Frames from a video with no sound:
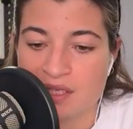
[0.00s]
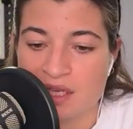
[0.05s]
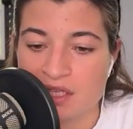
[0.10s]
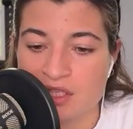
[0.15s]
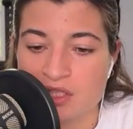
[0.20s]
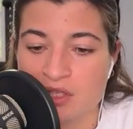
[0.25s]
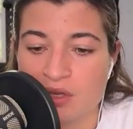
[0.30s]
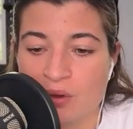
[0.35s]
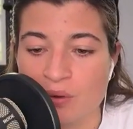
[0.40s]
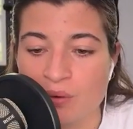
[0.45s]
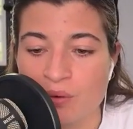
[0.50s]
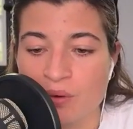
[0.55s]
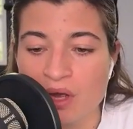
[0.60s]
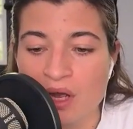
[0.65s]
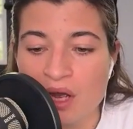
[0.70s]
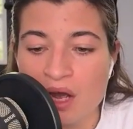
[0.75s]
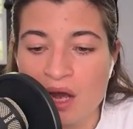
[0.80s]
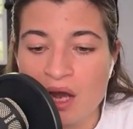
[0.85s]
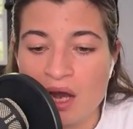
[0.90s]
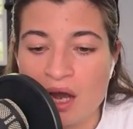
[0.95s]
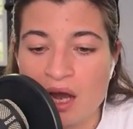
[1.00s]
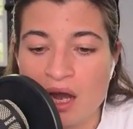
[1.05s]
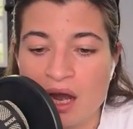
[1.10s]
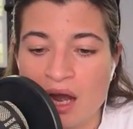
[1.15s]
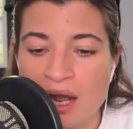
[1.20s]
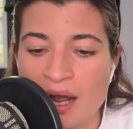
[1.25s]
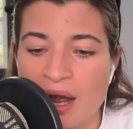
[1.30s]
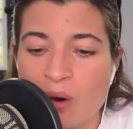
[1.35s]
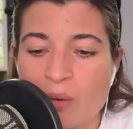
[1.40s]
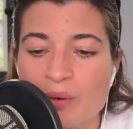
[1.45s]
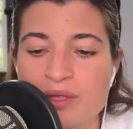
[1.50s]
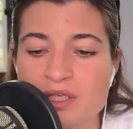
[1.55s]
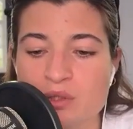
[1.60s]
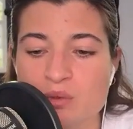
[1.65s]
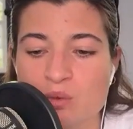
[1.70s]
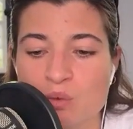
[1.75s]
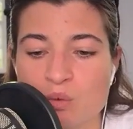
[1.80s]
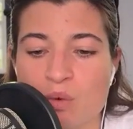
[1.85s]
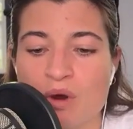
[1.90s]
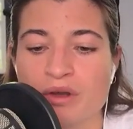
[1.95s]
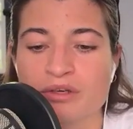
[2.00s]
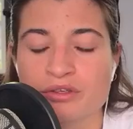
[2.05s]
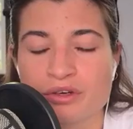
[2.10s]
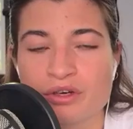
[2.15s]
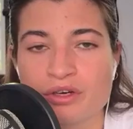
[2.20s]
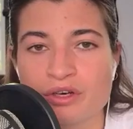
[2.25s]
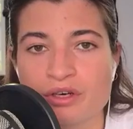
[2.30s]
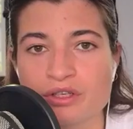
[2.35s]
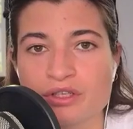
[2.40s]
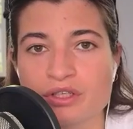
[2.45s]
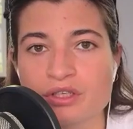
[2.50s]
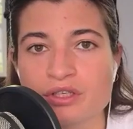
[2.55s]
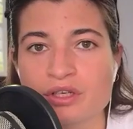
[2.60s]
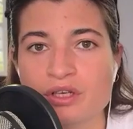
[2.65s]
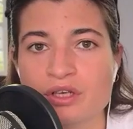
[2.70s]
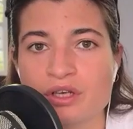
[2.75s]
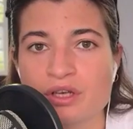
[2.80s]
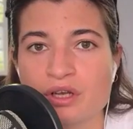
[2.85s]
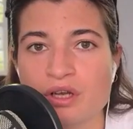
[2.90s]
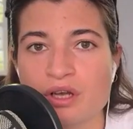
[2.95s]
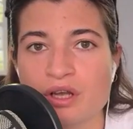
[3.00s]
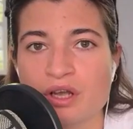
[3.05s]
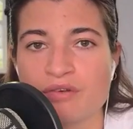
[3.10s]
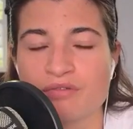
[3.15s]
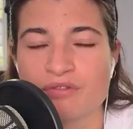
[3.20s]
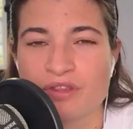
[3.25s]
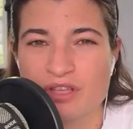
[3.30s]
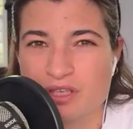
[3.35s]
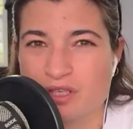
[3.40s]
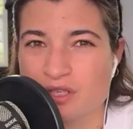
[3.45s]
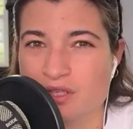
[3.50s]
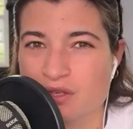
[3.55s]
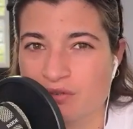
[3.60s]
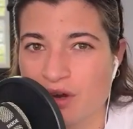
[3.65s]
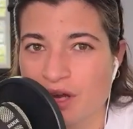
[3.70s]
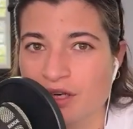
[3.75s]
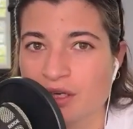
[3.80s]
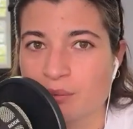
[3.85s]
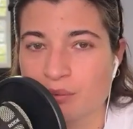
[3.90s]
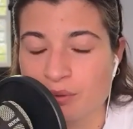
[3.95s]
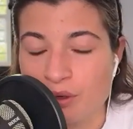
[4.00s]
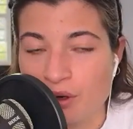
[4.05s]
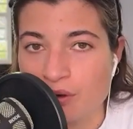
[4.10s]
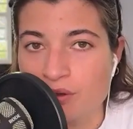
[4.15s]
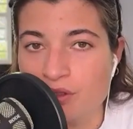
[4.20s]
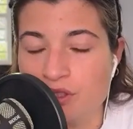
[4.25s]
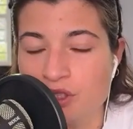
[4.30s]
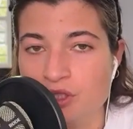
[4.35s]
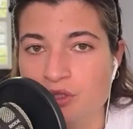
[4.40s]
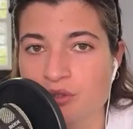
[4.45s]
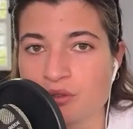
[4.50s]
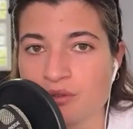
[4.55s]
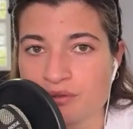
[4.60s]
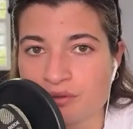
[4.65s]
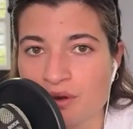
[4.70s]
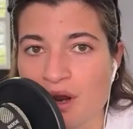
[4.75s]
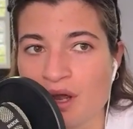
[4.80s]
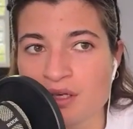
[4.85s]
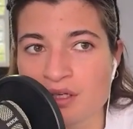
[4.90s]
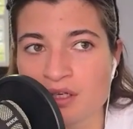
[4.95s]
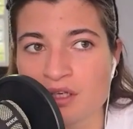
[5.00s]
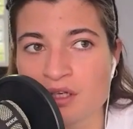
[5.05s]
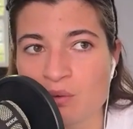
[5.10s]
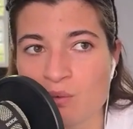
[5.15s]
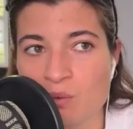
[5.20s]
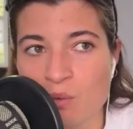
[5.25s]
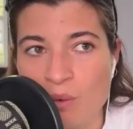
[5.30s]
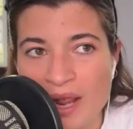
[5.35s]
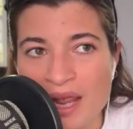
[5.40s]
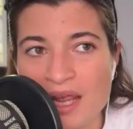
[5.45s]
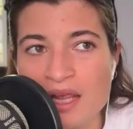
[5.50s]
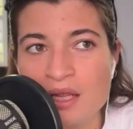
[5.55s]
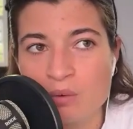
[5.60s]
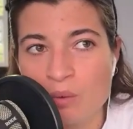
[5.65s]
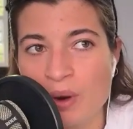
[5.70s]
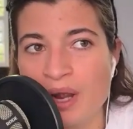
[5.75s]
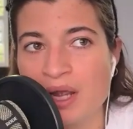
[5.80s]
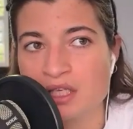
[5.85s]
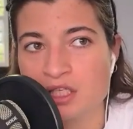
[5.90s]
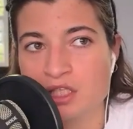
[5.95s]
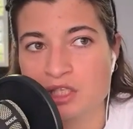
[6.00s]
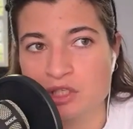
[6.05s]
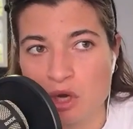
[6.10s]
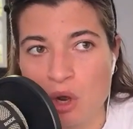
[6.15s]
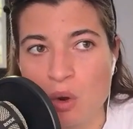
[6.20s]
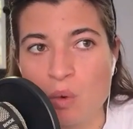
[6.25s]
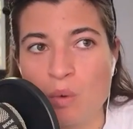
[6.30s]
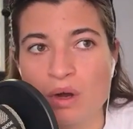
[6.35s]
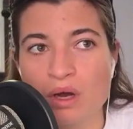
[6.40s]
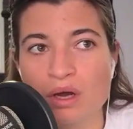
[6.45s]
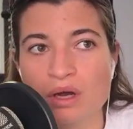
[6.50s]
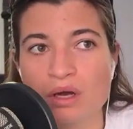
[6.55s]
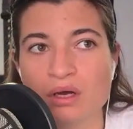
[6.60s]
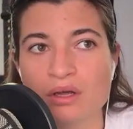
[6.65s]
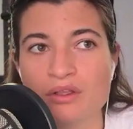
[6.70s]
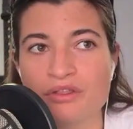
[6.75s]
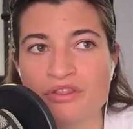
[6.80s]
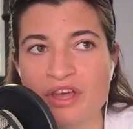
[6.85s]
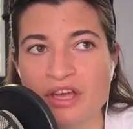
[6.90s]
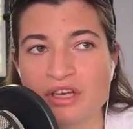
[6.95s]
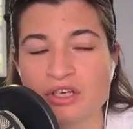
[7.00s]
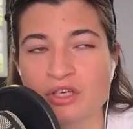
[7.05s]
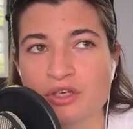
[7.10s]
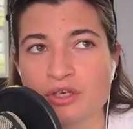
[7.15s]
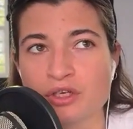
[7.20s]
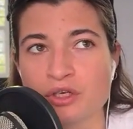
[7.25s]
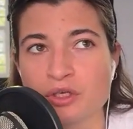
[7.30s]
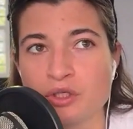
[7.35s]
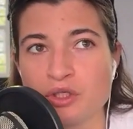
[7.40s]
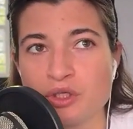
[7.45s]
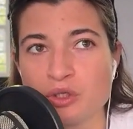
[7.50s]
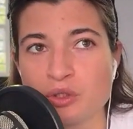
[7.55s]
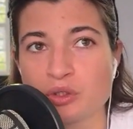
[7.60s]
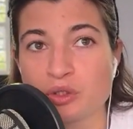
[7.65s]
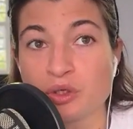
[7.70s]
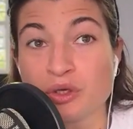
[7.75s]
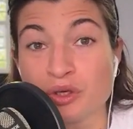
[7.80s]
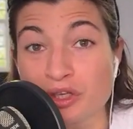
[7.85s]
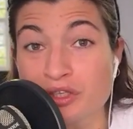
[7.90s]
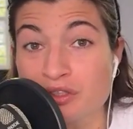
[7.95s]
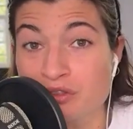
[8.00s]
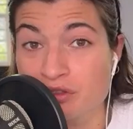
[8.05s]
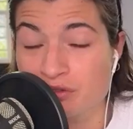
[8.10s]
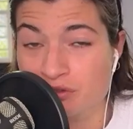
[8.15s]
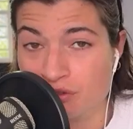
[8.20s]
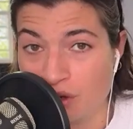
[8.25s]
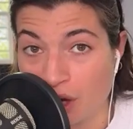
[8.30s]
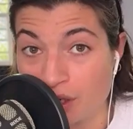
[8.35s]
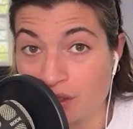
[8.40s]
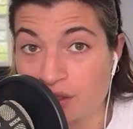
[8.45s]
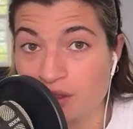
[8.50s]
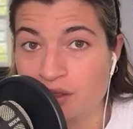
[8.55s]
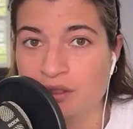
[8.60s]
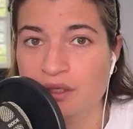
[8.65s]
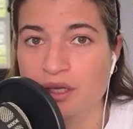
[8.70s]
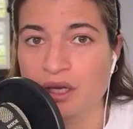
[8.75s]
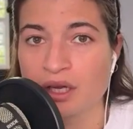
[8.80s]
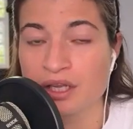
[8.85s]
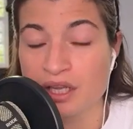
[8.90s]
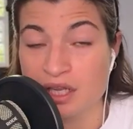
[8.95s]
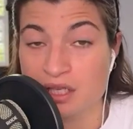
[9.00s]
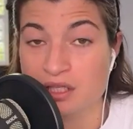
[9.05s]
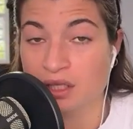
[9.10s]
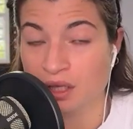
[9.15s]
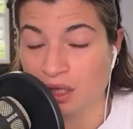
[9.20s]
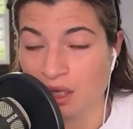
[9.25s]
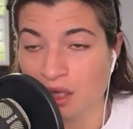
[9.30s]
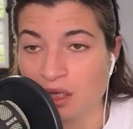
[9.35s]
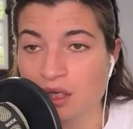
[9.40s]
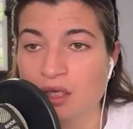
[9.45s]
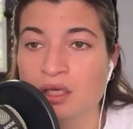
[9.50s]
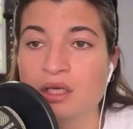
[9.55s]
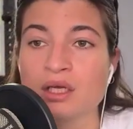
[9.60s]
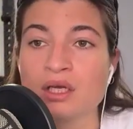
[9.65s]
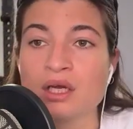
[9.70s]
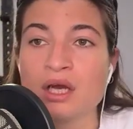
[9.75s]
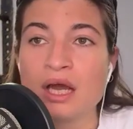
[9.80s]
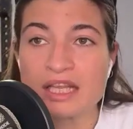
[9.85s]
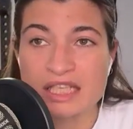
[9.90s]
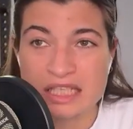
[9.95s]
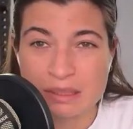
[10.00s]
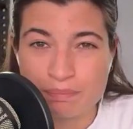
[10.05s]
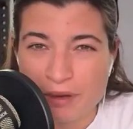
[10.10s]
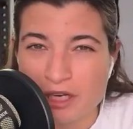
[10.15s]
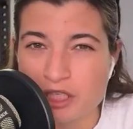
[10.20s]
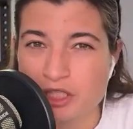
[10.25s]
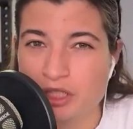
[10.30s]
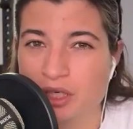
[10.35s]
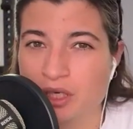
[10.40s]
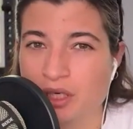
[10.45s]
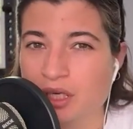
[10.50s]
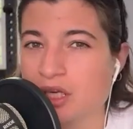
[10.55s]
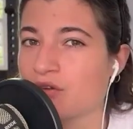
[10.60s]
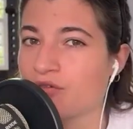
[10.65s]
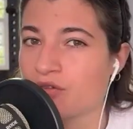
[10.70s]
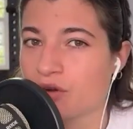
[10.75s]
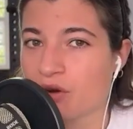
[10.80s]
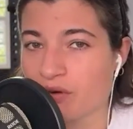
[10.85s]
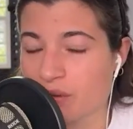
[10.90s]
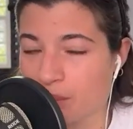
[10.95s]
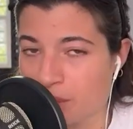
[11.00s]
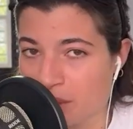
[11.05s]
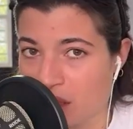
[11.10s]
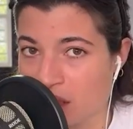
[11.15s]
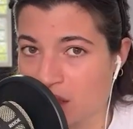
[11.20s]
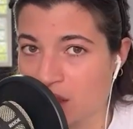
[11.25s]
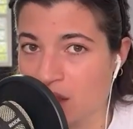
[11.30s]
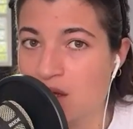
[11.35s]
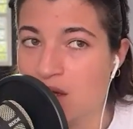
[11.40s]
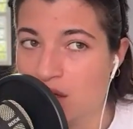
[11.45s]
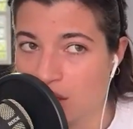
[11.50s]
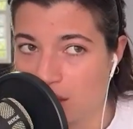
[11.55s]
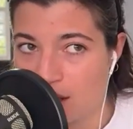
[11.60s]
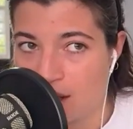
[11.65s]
And so I always wondered if this is the right approach to run way slower than you could run easily, especially if you're a beginner.